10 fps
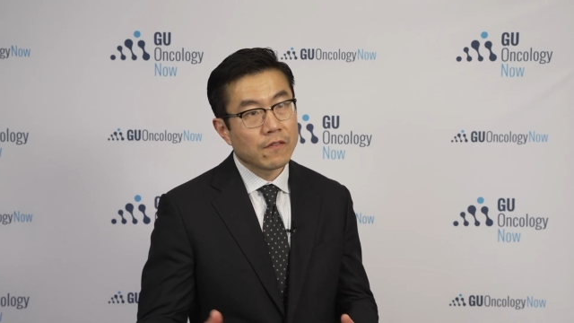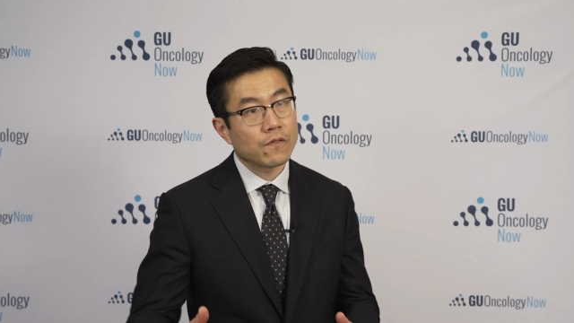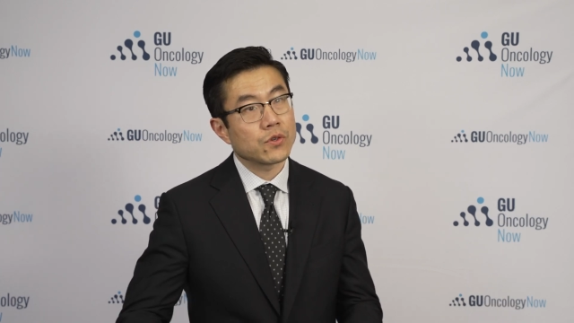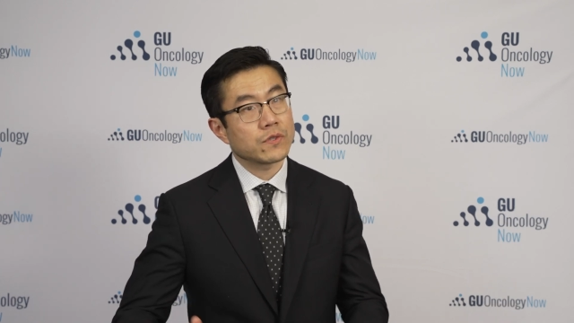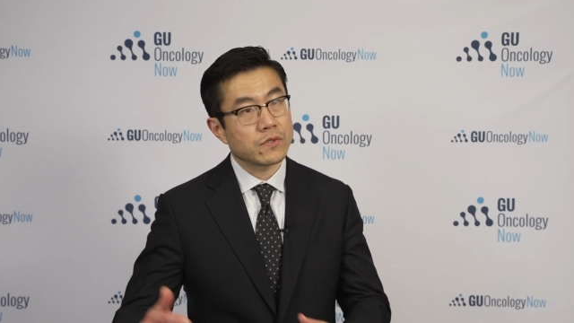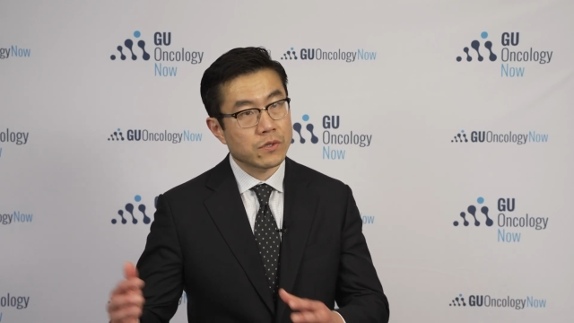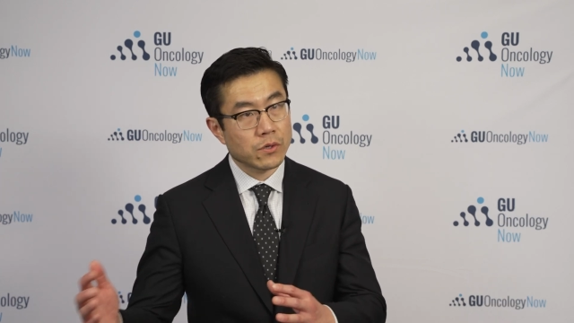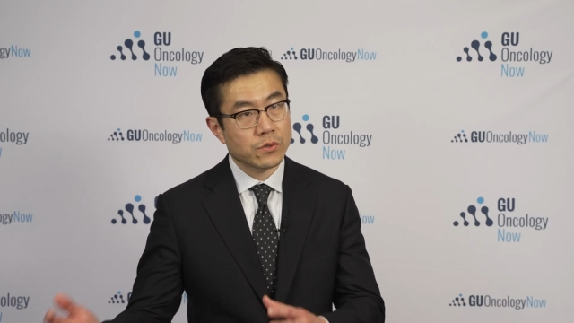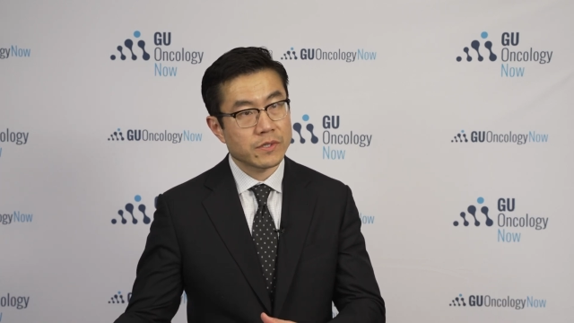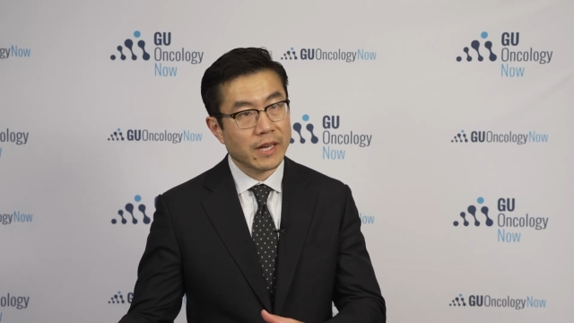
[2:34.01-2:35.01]
versus
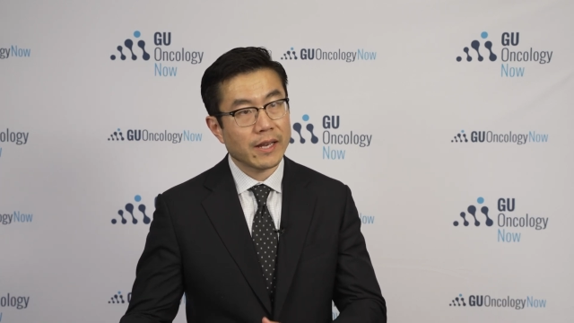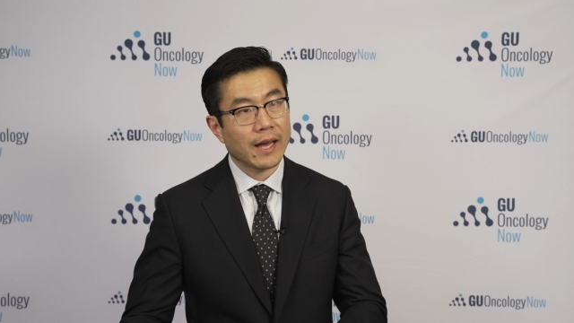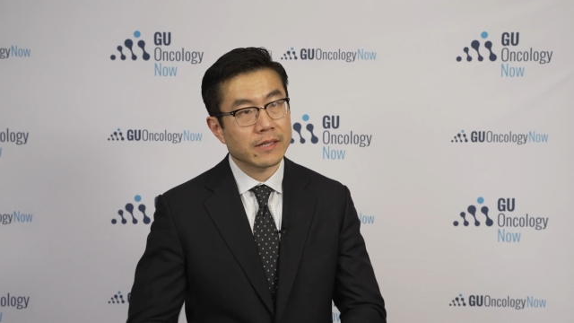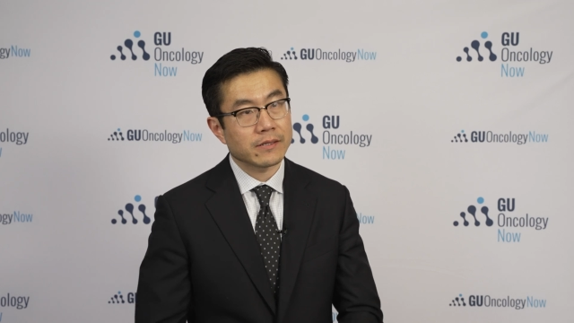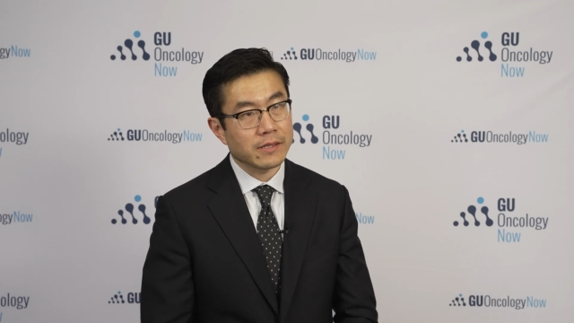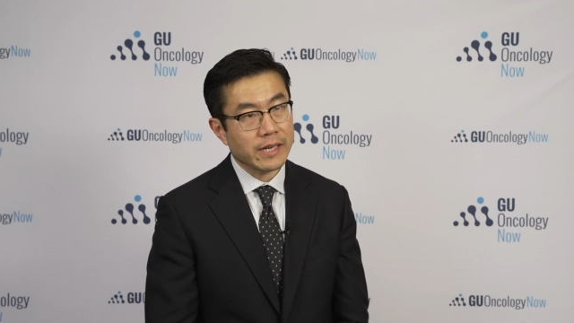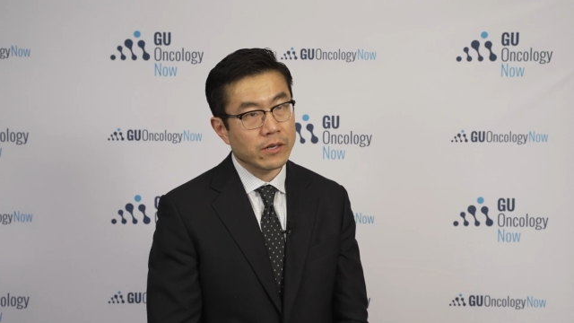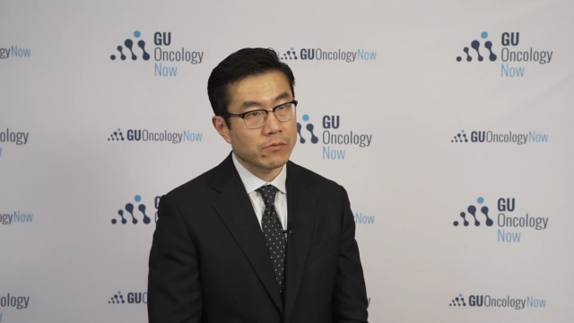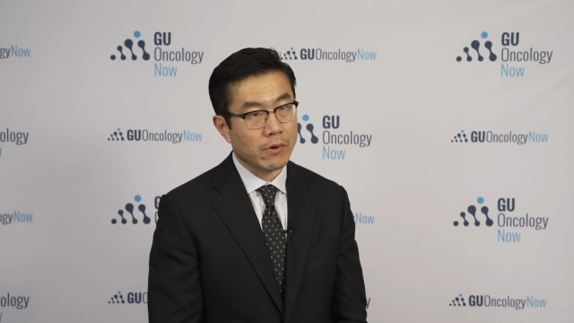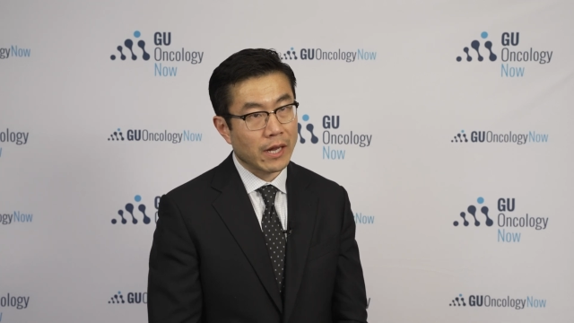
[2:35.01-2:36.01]
those that had
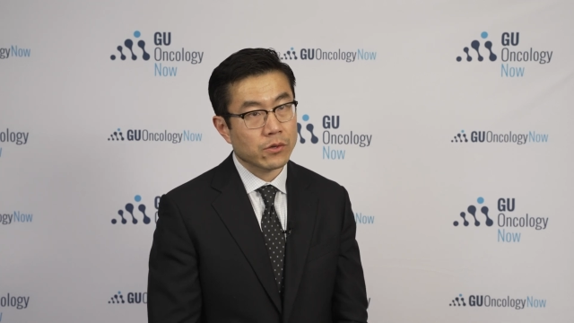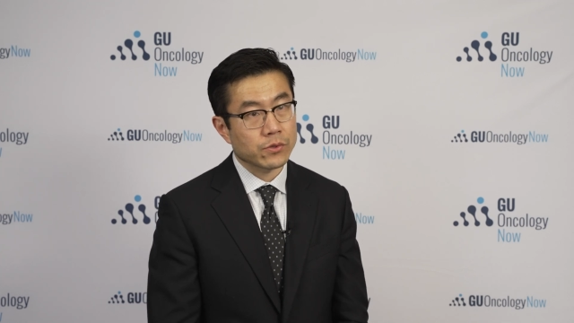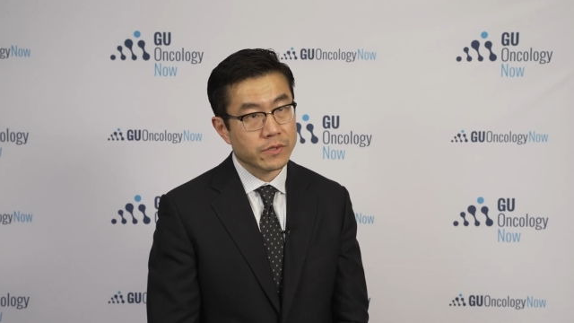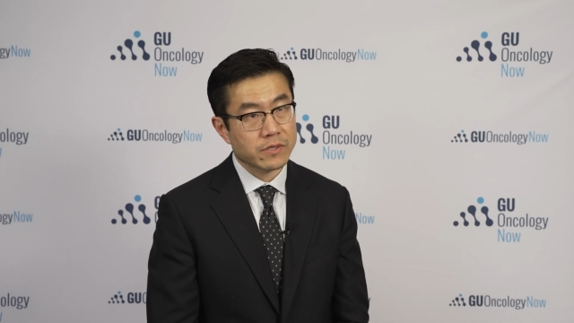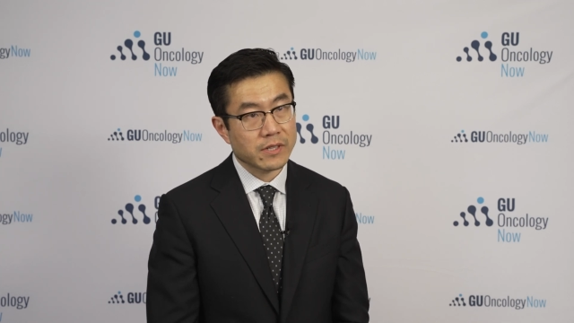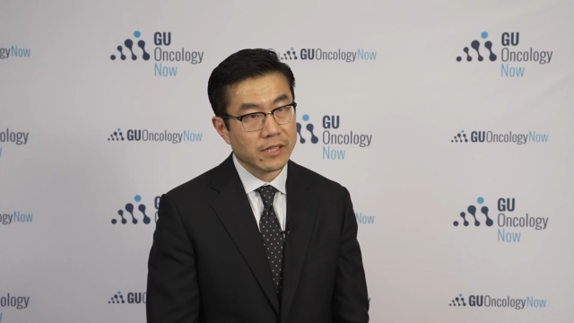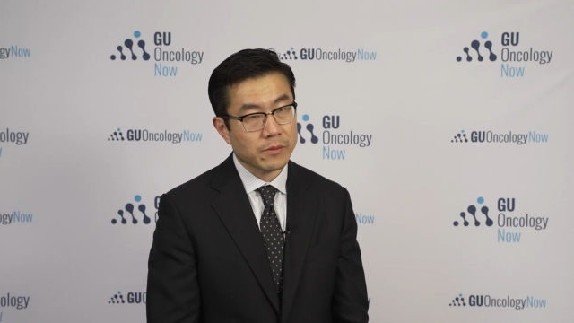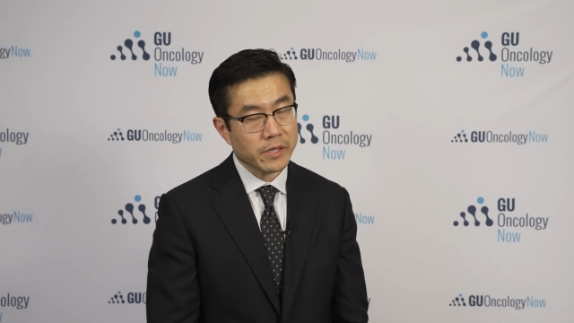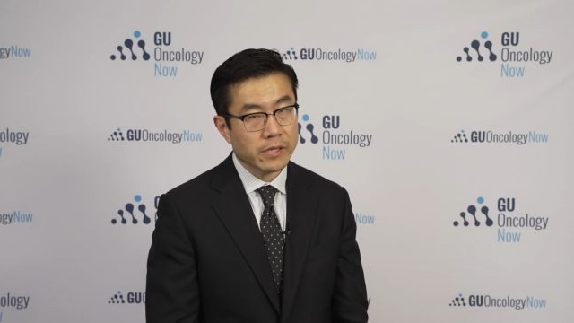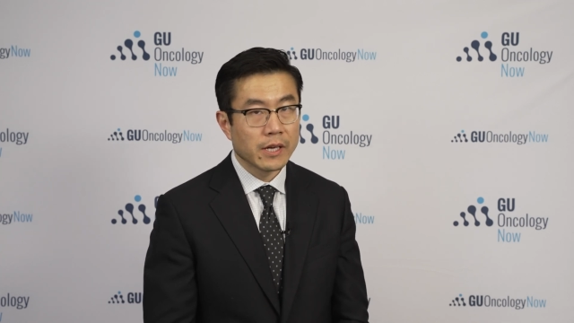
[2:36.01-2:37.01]
delayed radical
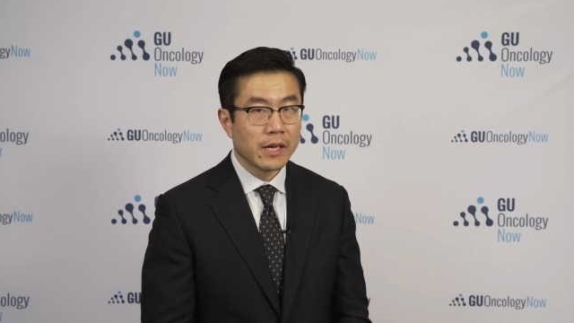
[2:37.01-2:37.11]
cystectomy.